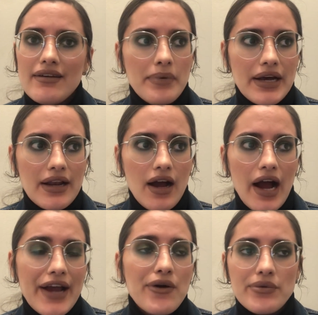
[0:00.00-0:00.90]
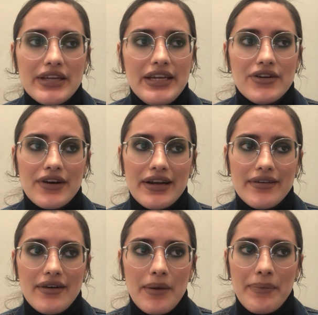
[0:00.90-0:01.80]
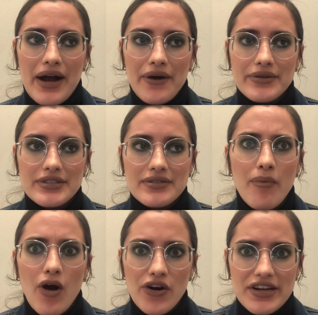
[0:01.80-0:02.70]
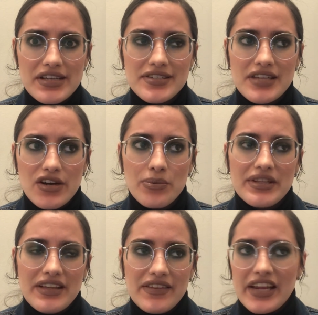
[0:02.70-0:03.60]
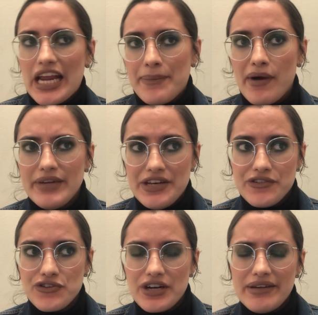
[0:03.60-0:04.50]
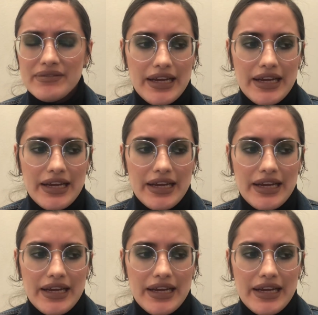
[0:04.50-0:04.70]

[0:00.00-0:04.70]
but I only hear it about artists that are within the K-pop industry.